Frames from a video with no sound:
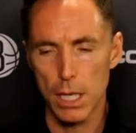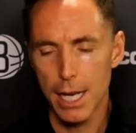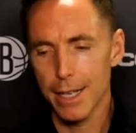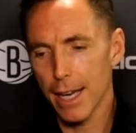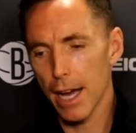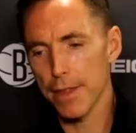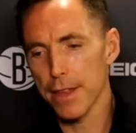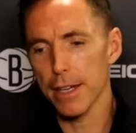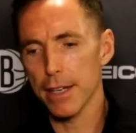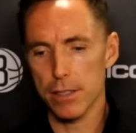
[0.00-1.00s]
Yeah, I
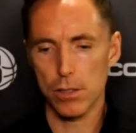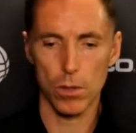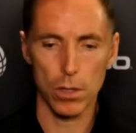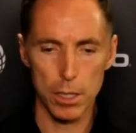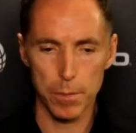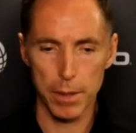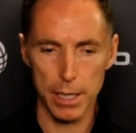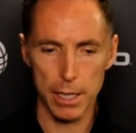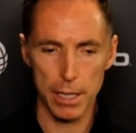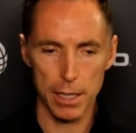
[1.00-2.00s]
think it is too early,
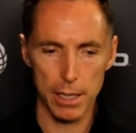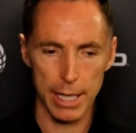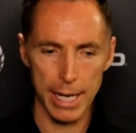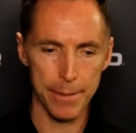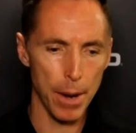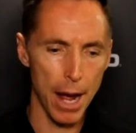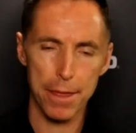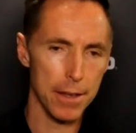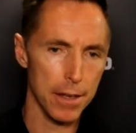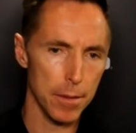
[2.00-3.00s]
but I'm not
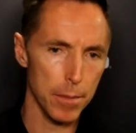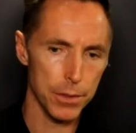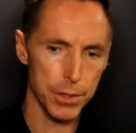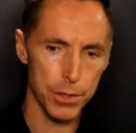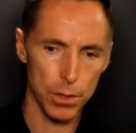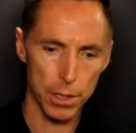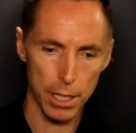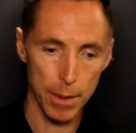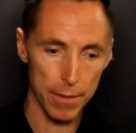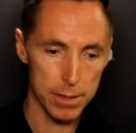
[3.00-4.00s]
thinking about the Detroit
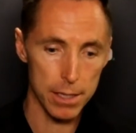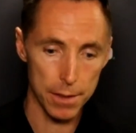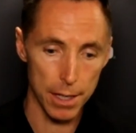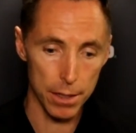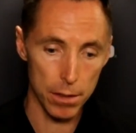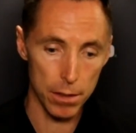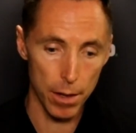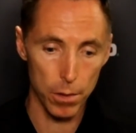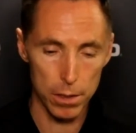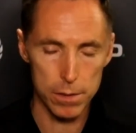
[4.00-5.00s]
game. Having said that, you know,
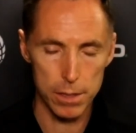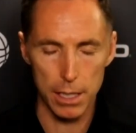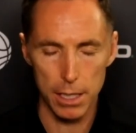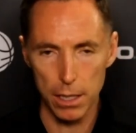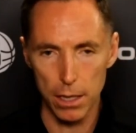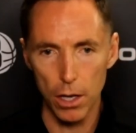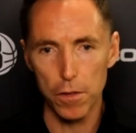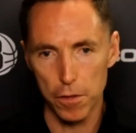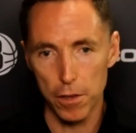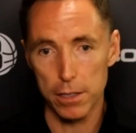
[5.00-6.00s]
that was a low
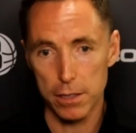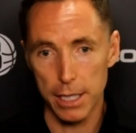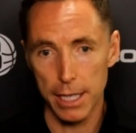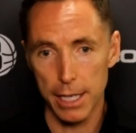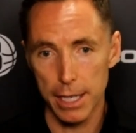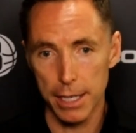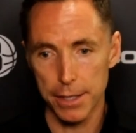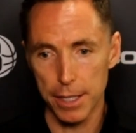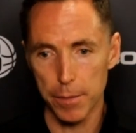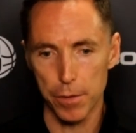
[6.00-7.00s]
for us, and it
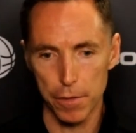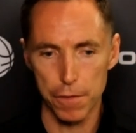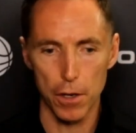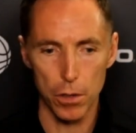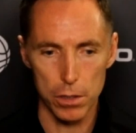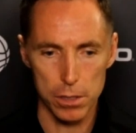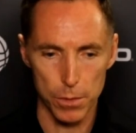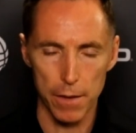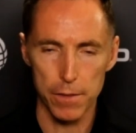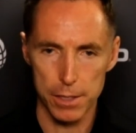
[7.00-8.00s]
did provoke some
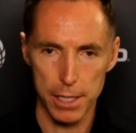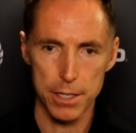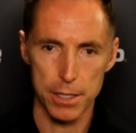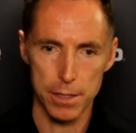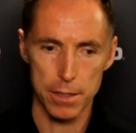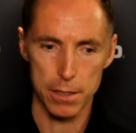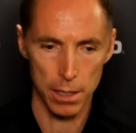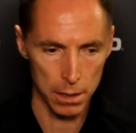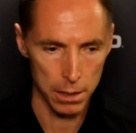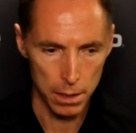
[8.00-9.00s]
conversations and